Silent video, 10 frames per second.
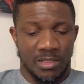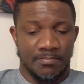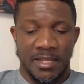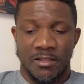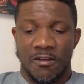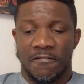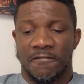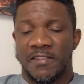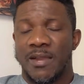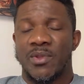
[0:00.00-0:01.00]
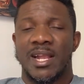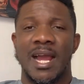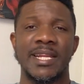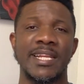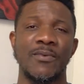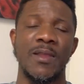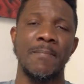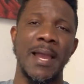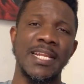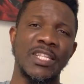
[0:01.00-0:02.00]
Many of them were carried away
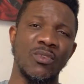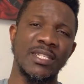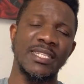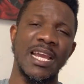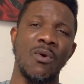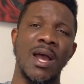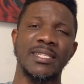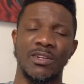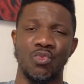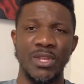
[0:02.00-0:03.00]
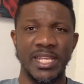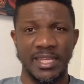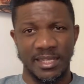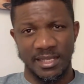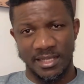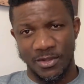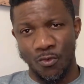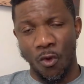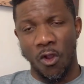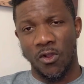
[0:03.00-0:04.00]
by the 20 hours a week
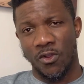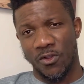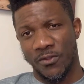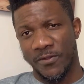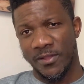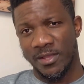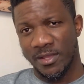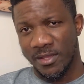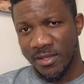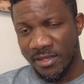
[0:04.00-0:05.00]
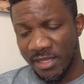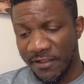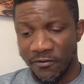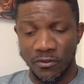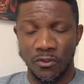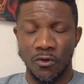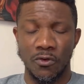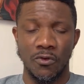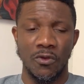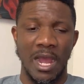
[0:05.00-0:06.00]
work, even
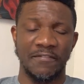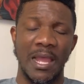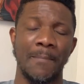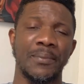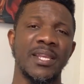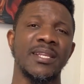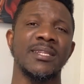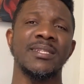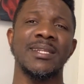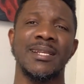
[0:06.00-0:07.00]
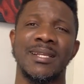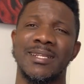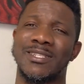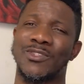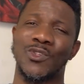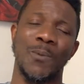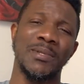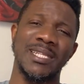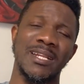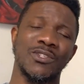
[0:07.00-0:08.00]
though after paying
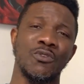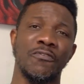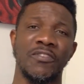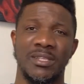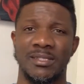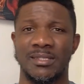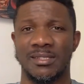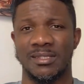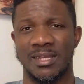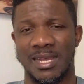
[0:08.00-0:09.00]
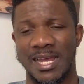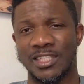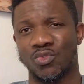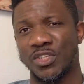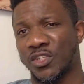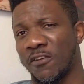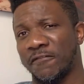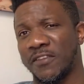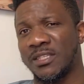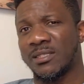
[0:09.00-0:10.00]
exorbitant school fees and tuition
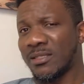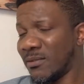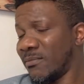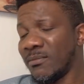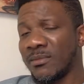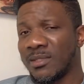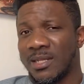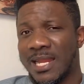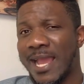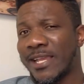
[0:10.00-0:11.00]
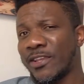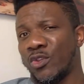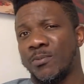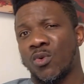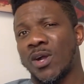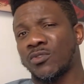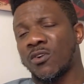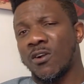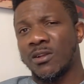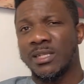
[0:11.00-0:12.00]
fees, like you may want to
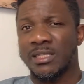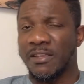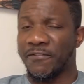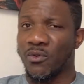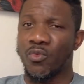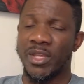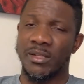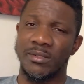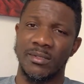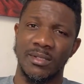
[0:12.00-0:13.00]
call it if you will,